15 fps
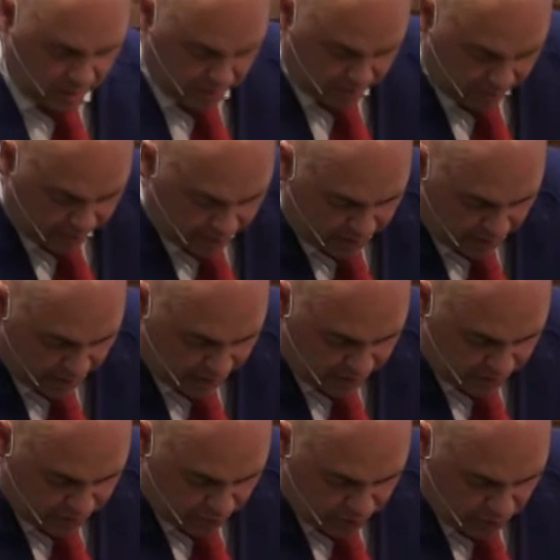to make that
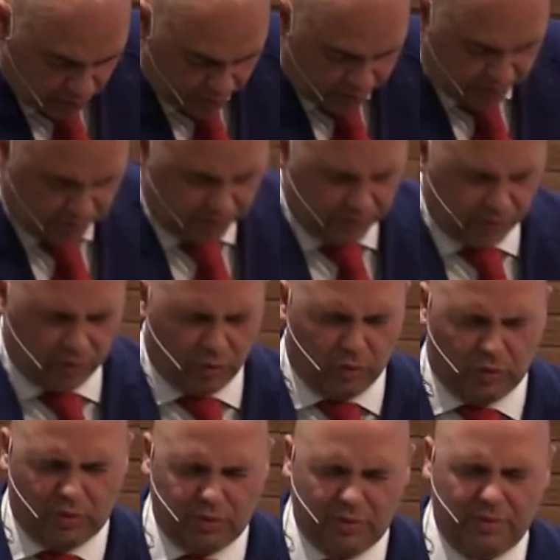request of the
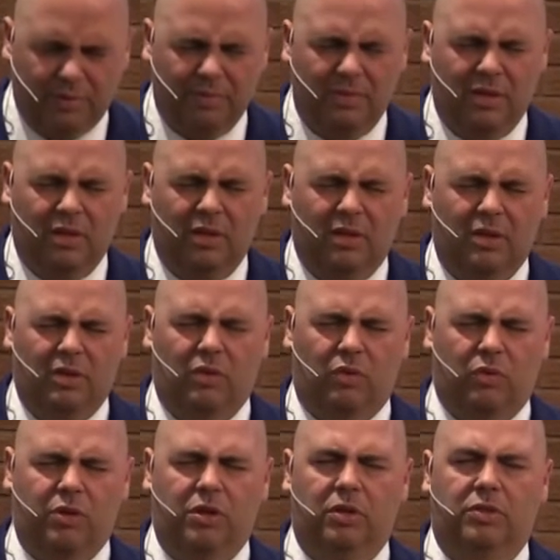Lord
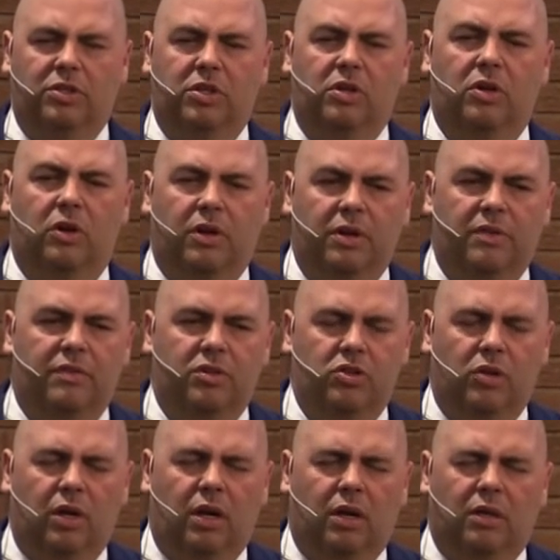real to your
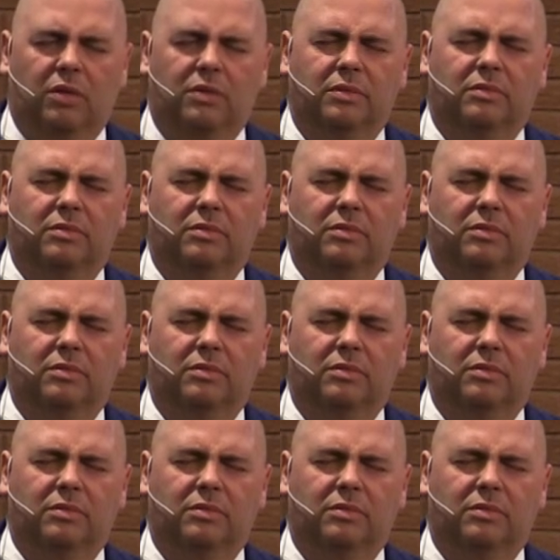individual heart.